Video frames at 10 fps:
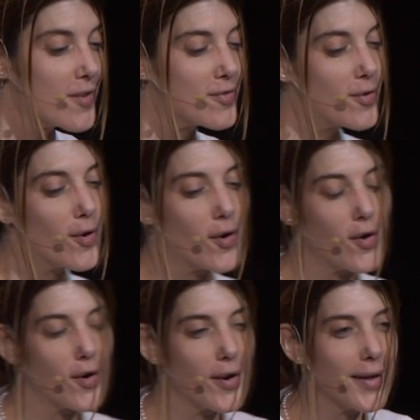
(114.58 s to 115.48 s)

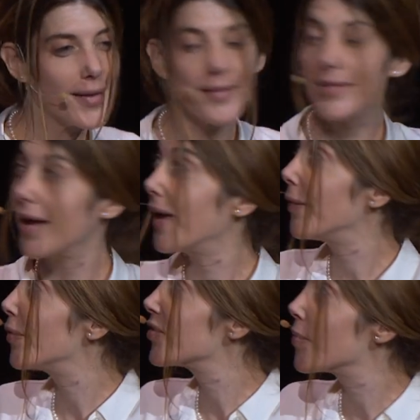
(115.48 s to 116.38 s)
for
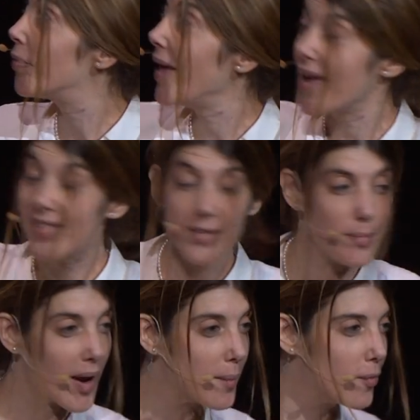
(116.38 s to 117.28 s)
and was replaced
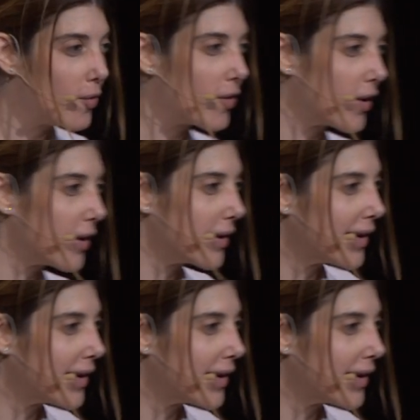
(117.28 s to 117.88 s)
by more uh,